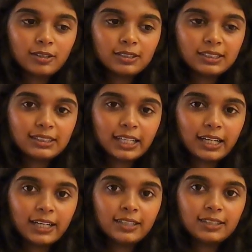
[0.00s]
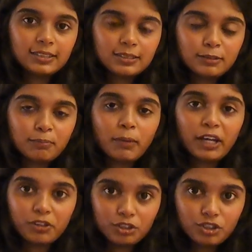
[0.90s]
sad
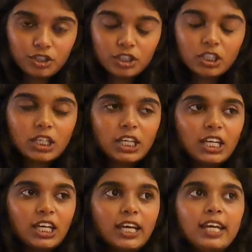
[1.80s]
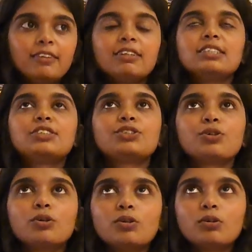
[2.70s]
marriage. Anyways,
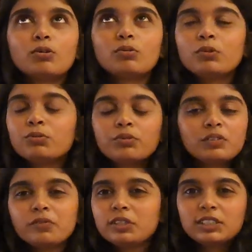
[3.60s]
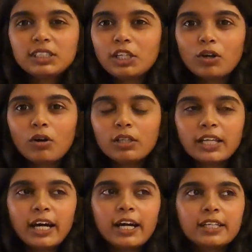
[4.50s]
so we see all
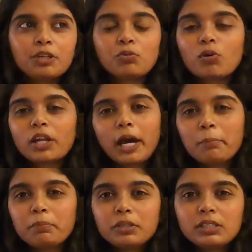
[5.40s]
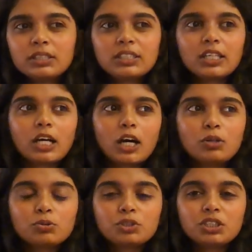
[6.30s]
that and what happens, and
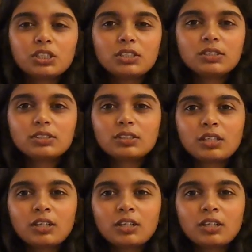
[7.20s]
how she is